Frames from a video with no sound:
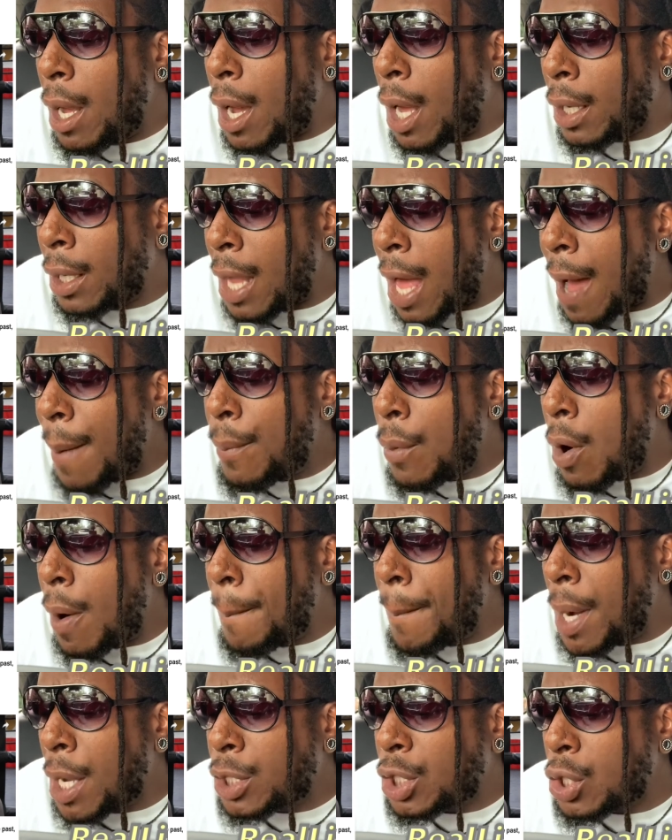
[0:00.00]
A lot more
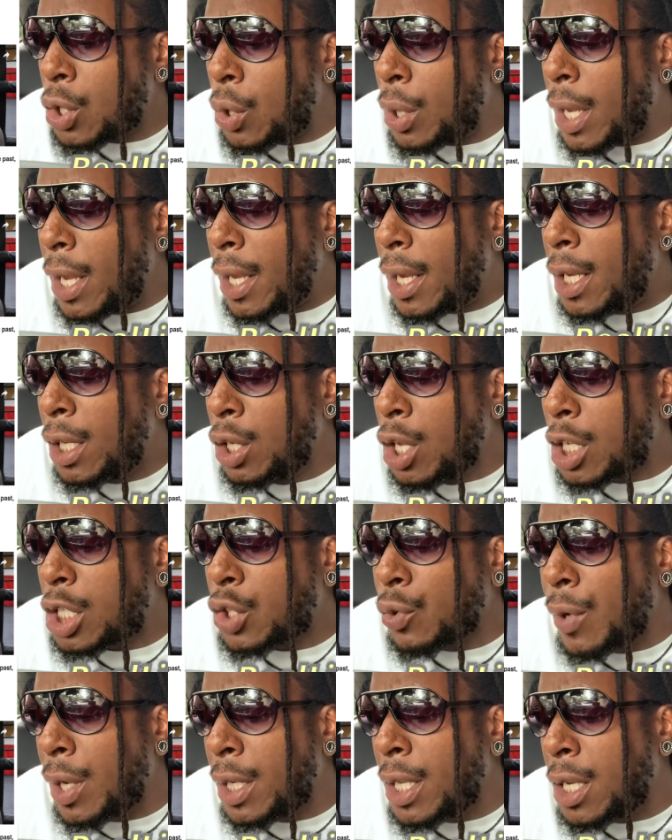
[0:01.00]
muscle, he looks
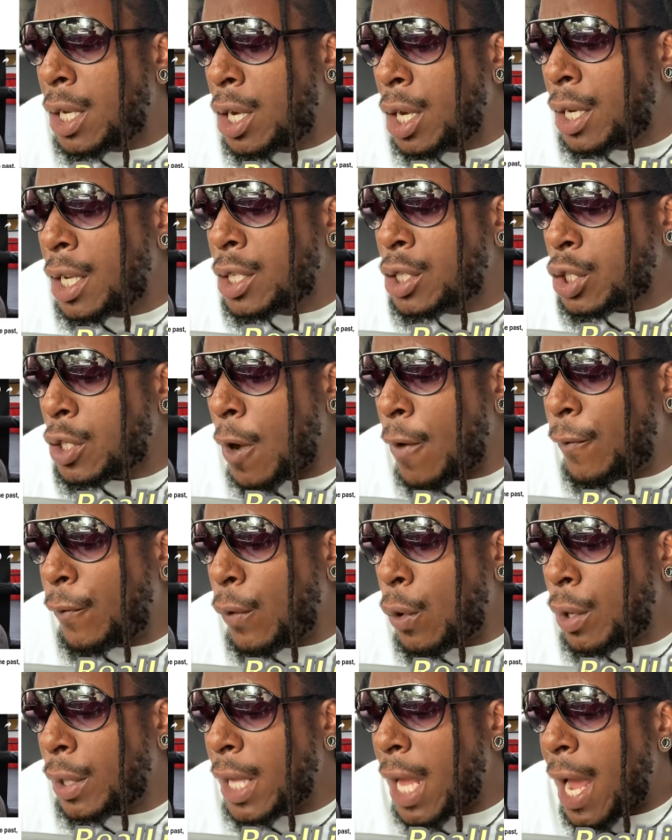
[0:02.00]
really good and so
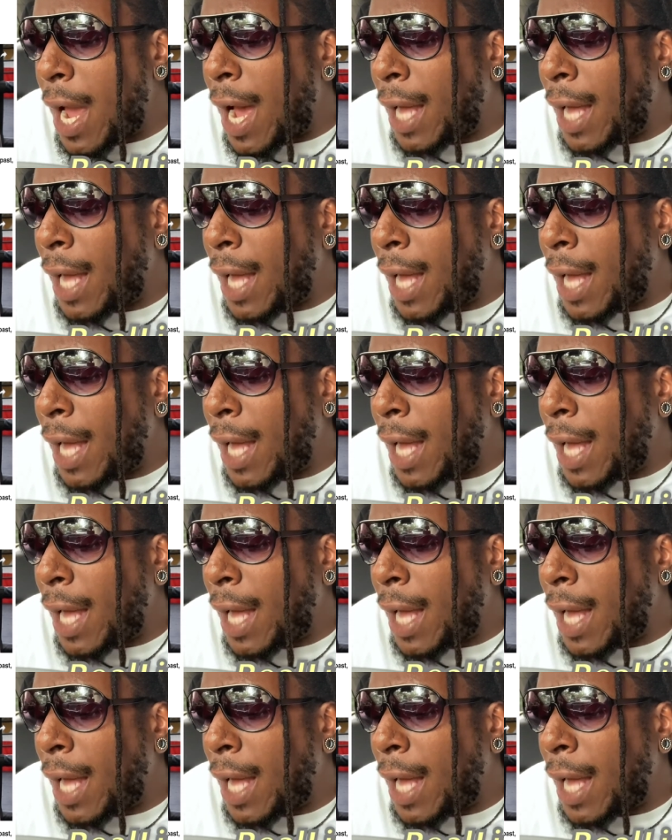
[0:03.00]
forth.